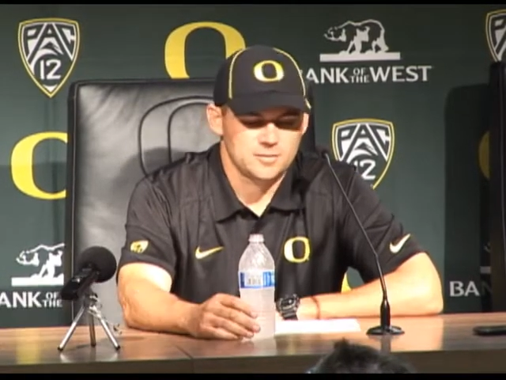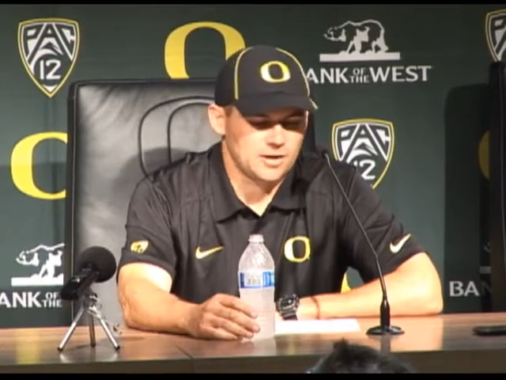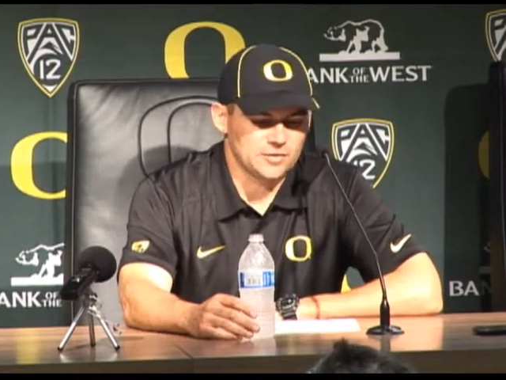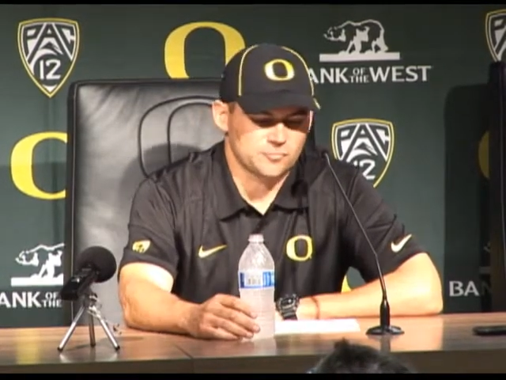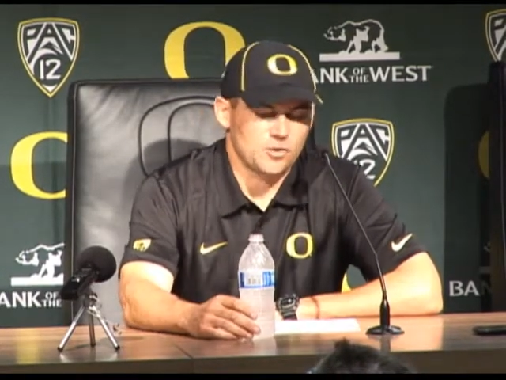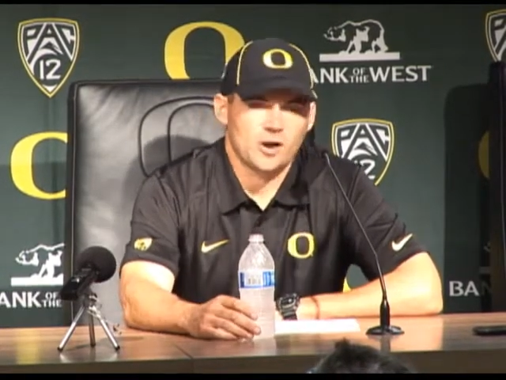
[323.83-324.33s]

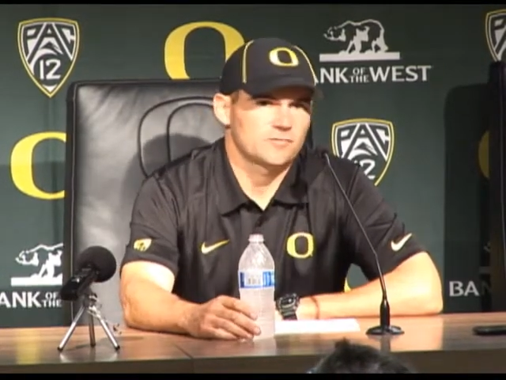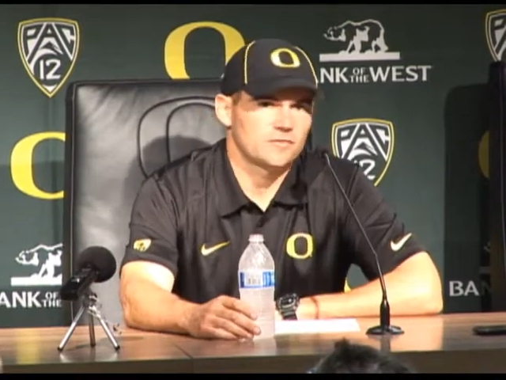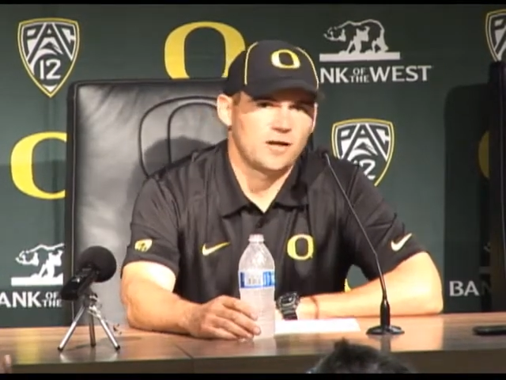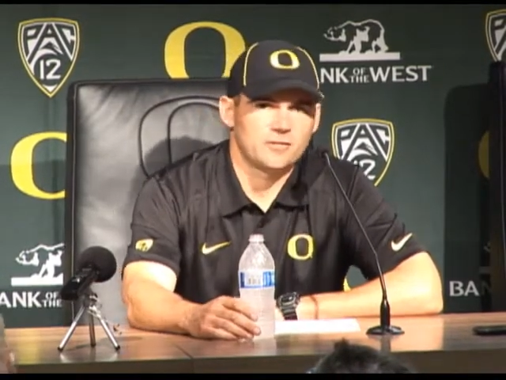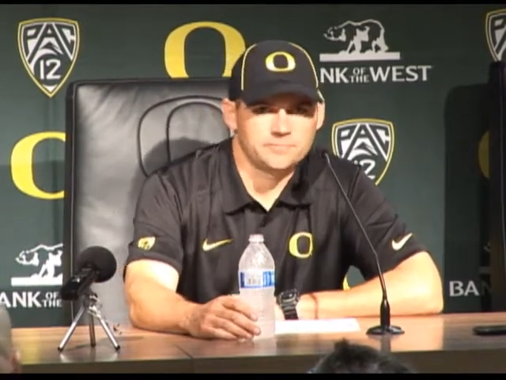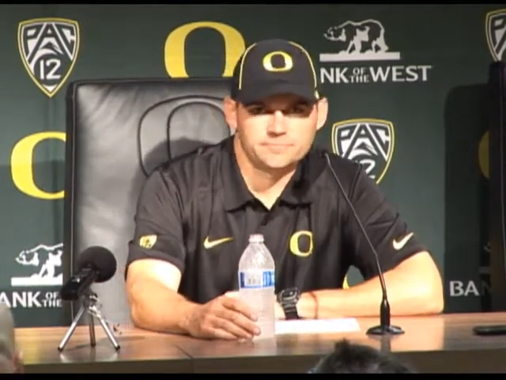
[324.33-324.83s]
Guy's rock
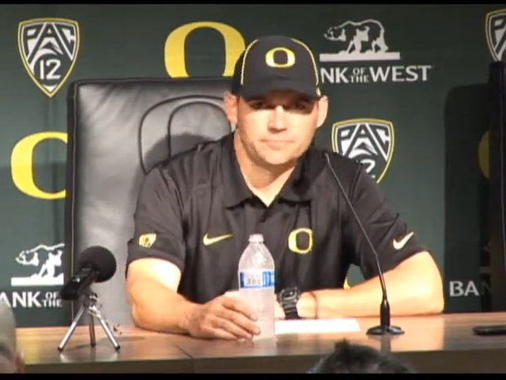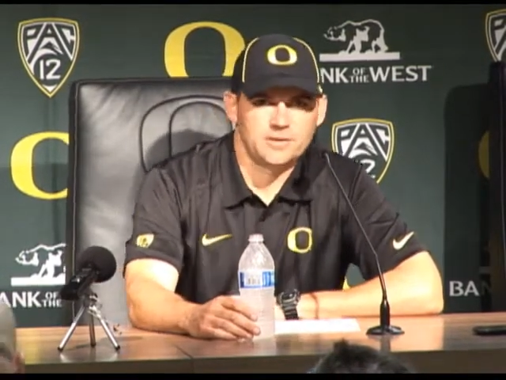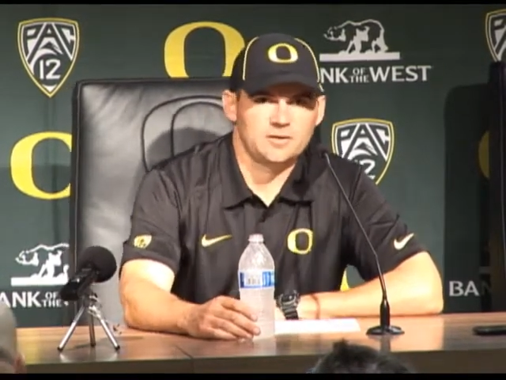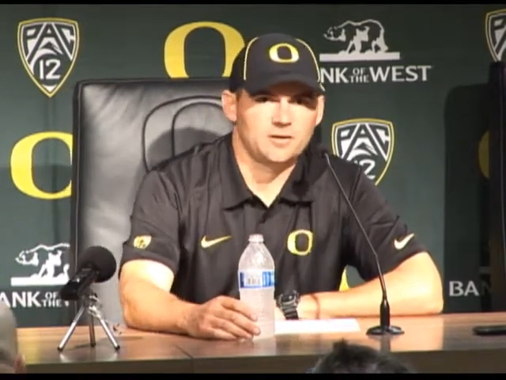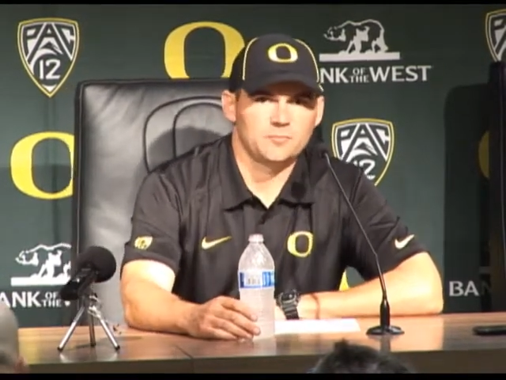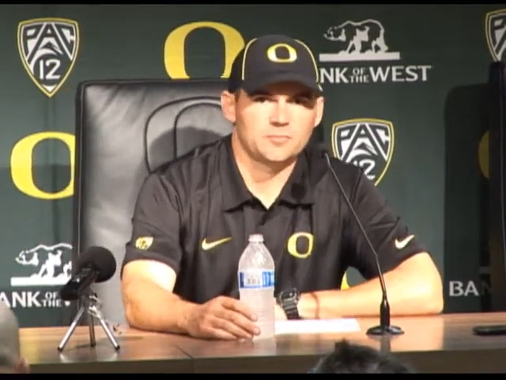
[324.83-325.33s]
solid.
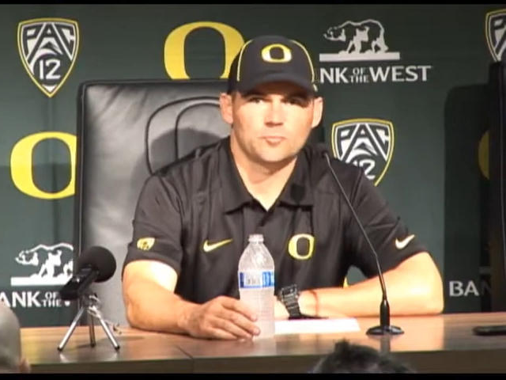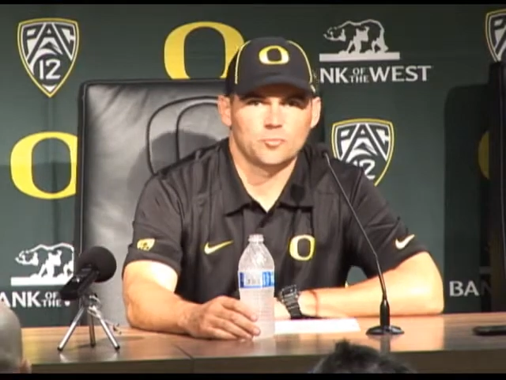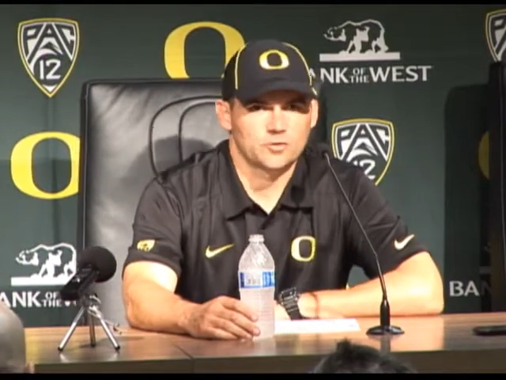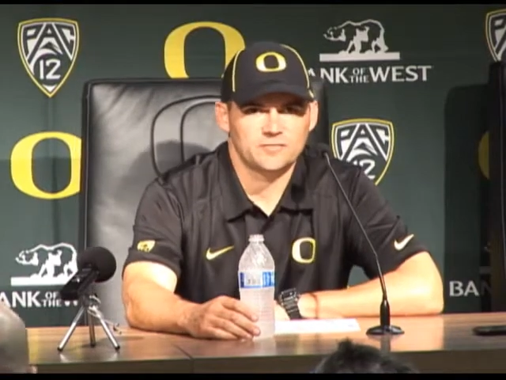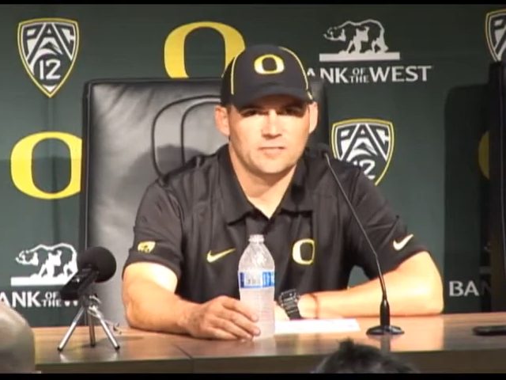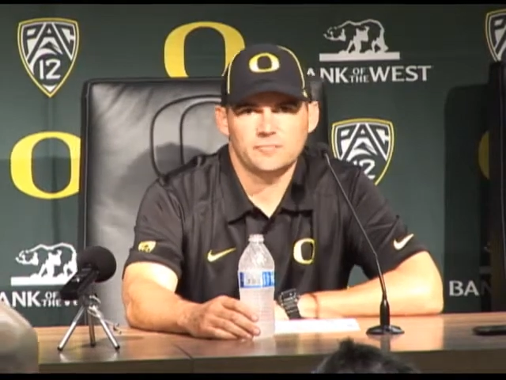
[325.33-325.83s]
He comes and
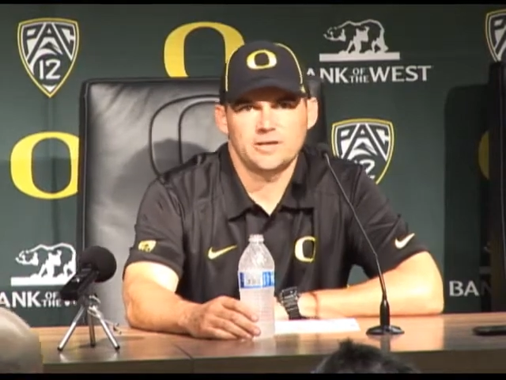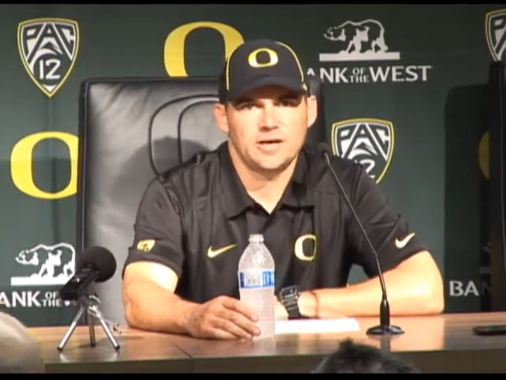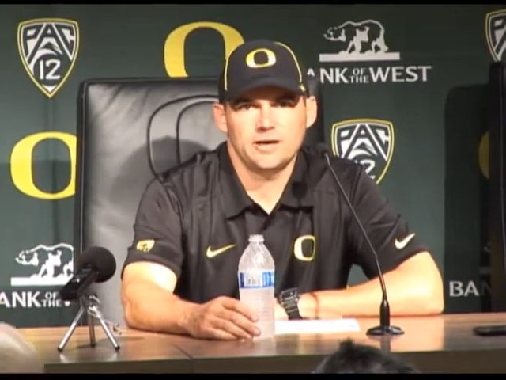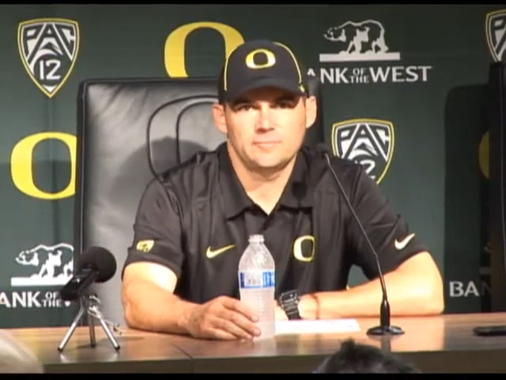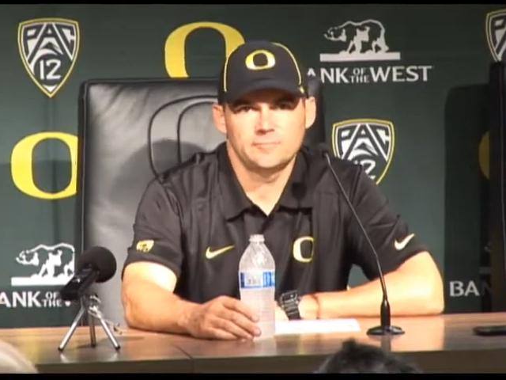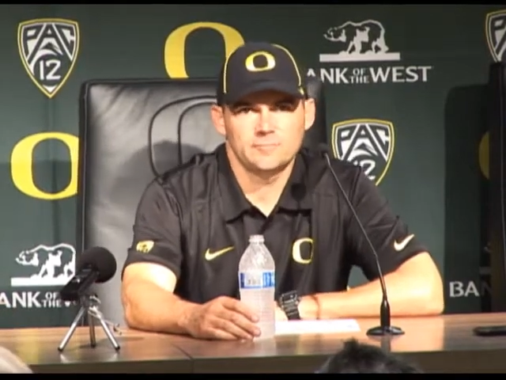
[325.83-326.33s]
works every
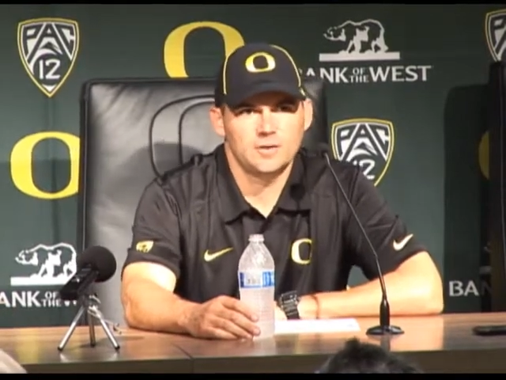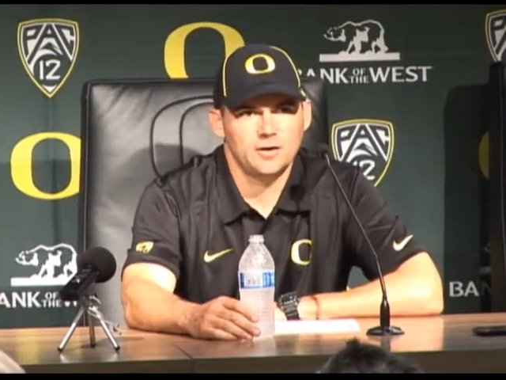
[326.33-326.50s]
day.